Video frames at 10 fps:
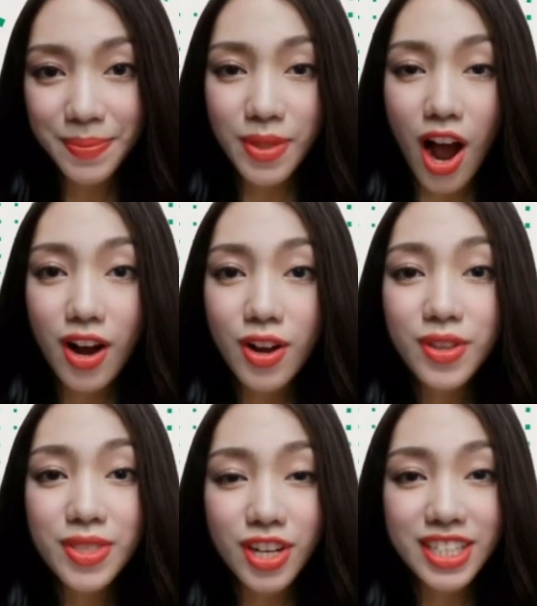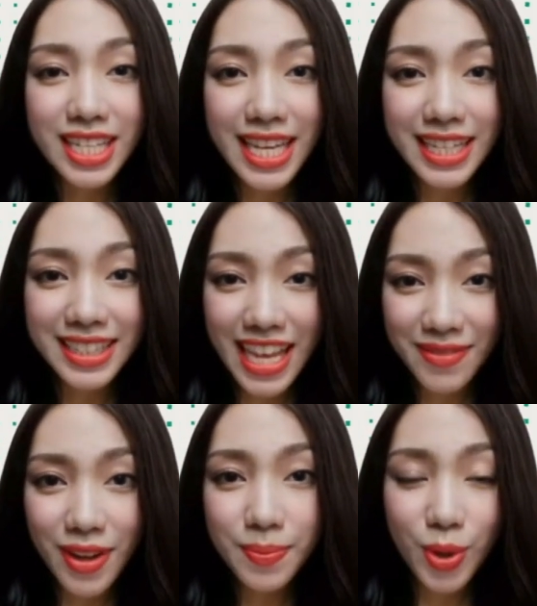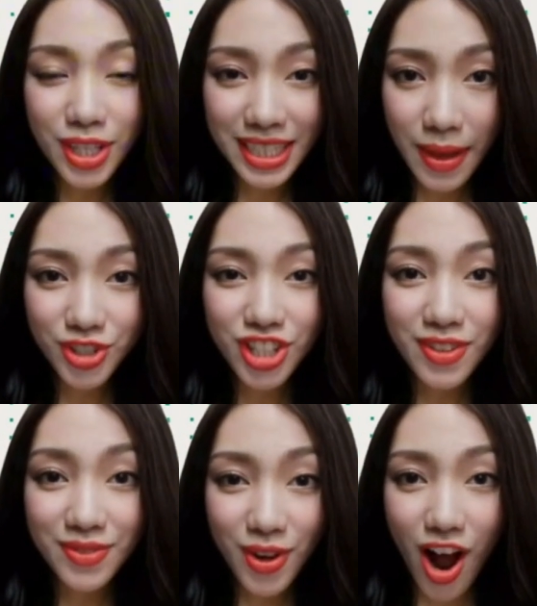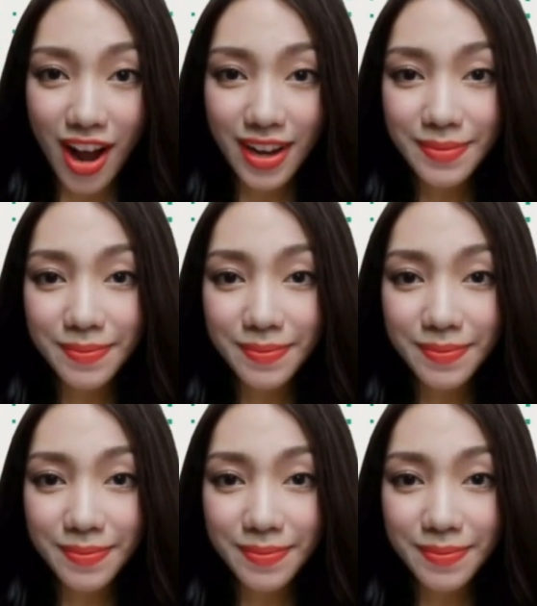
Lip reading: Article 1387. Presumption of fraud.